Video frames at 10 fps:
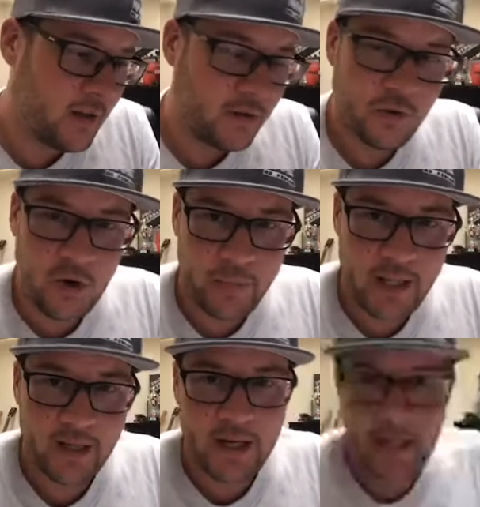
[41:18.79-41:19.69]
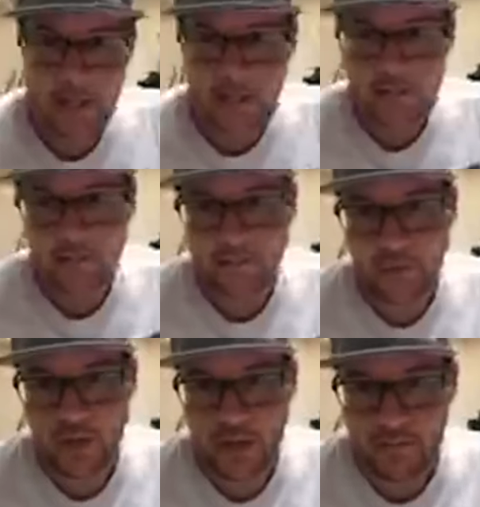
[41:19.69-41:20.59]
Euro B guys
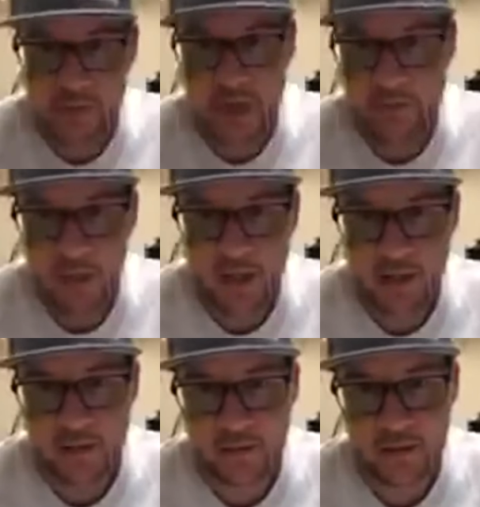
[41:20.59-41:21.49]
for the same money